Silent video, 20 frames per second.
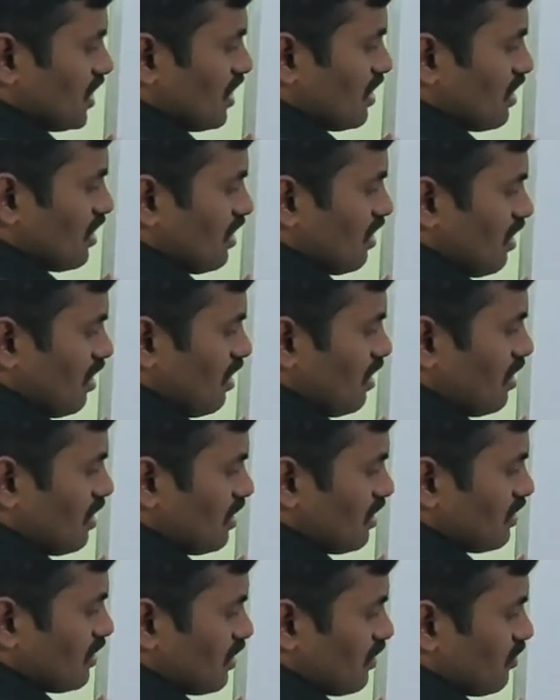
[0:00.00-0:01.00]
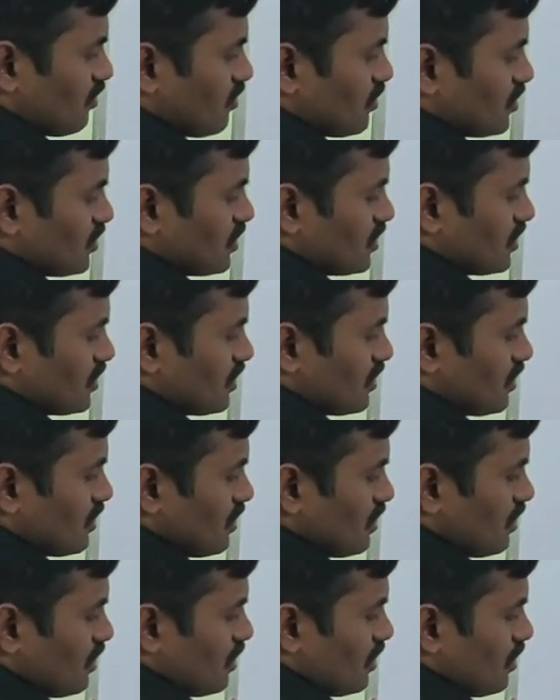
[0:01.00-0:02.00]
not in the range,
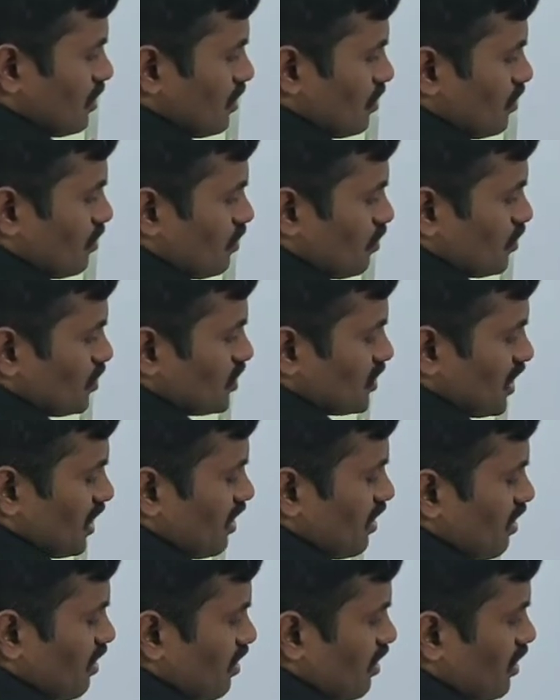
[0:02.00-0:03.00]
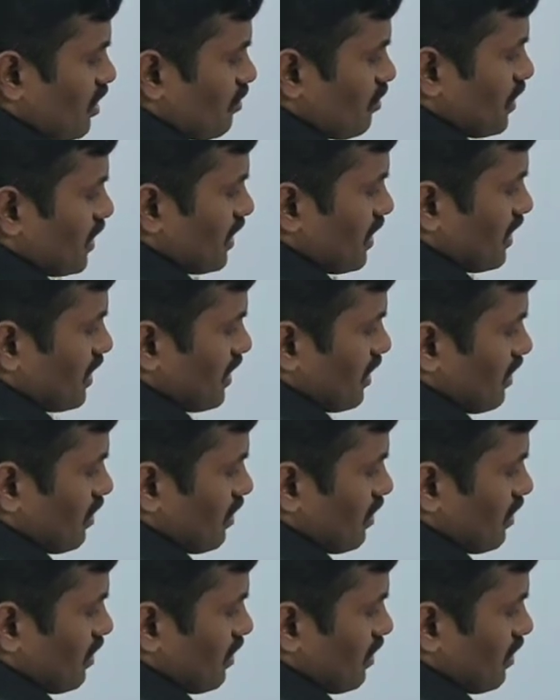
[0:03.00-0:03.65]
which cannot be written